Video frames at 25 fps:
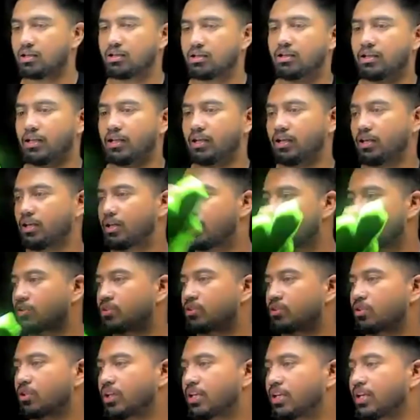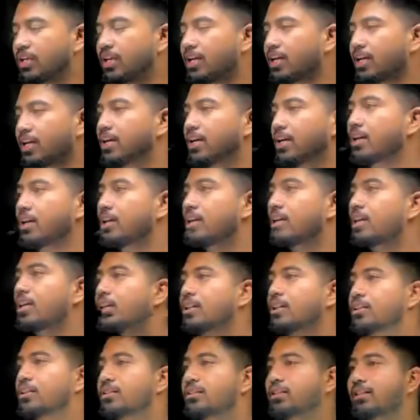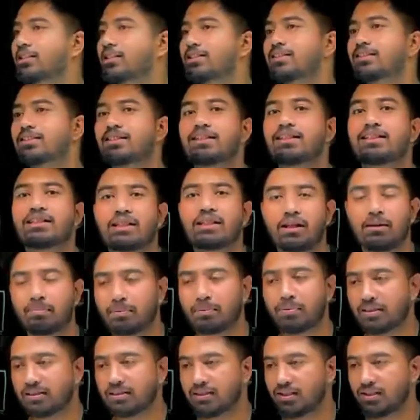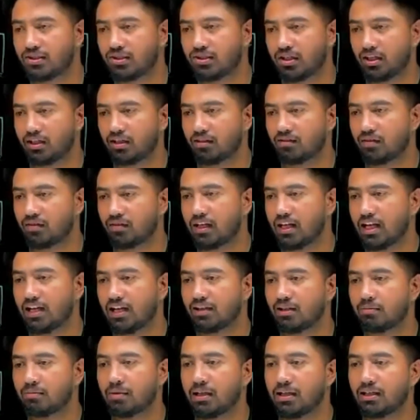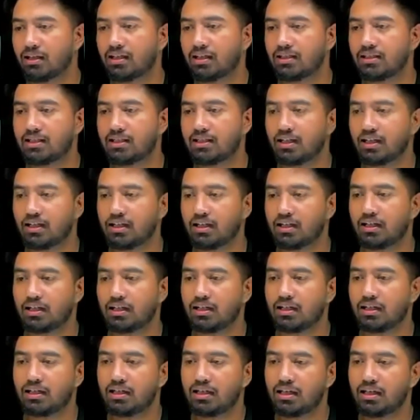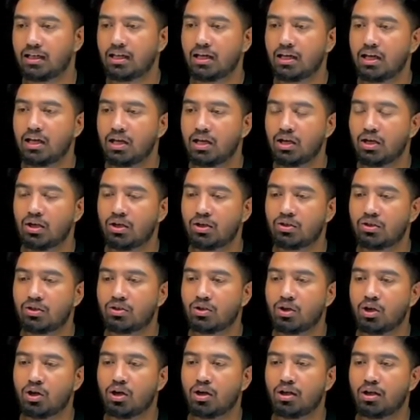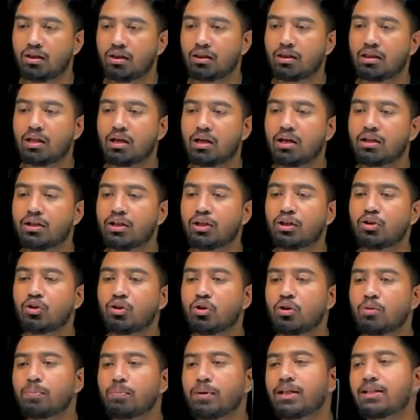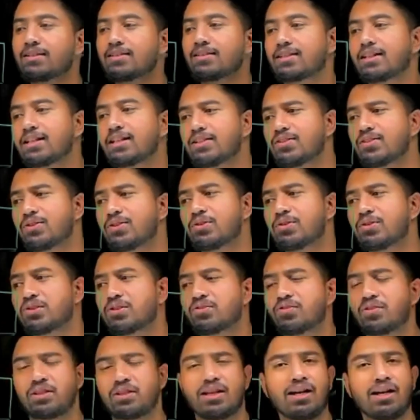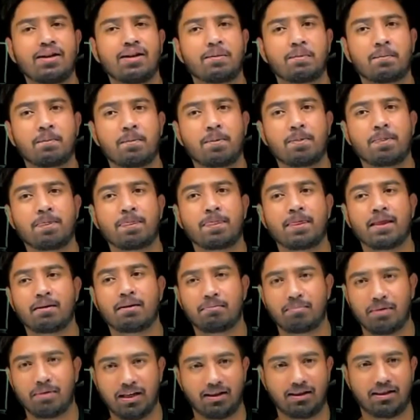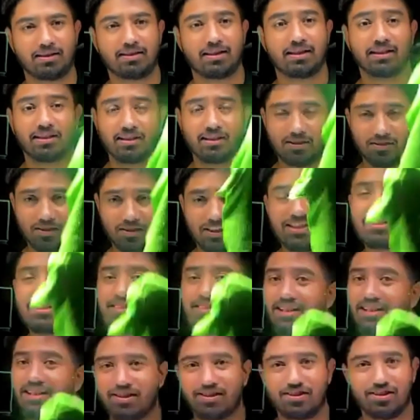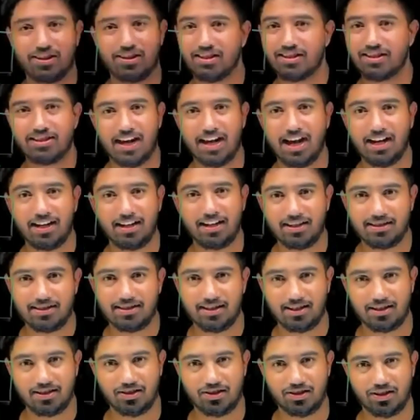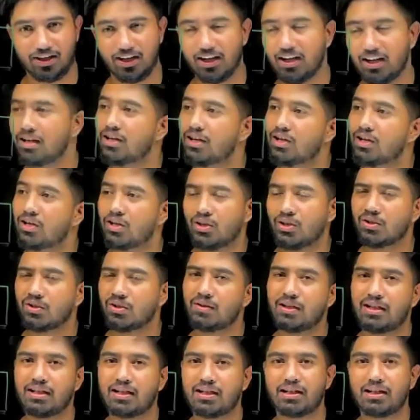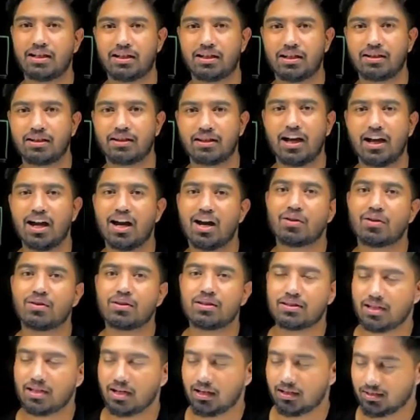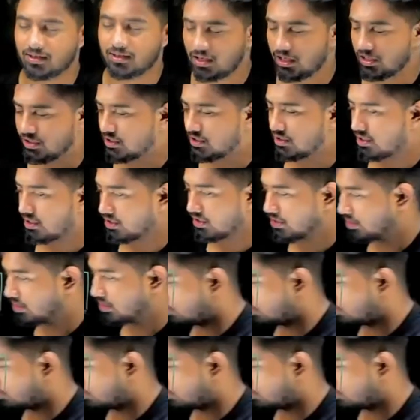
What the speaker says: Okay, so here this single precision will have a Manthisa here. So 32 bits is used for the Manthisa. This was the structure, it's standard structure. Right? You will learn it in there how this standard instruction